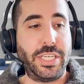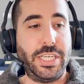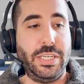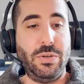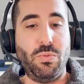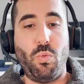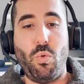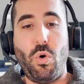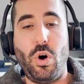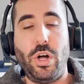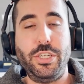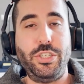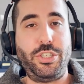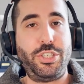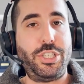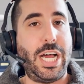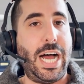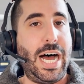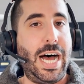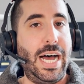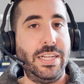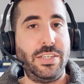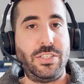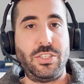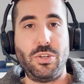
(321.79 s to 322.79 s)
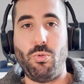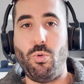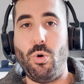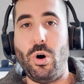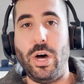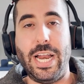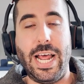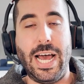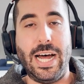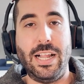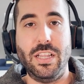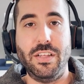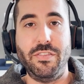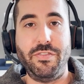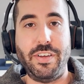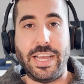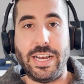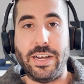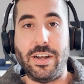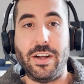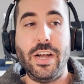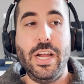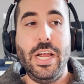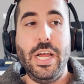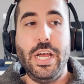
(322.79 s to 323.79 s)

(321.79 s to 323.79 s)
in one shot to one elevator.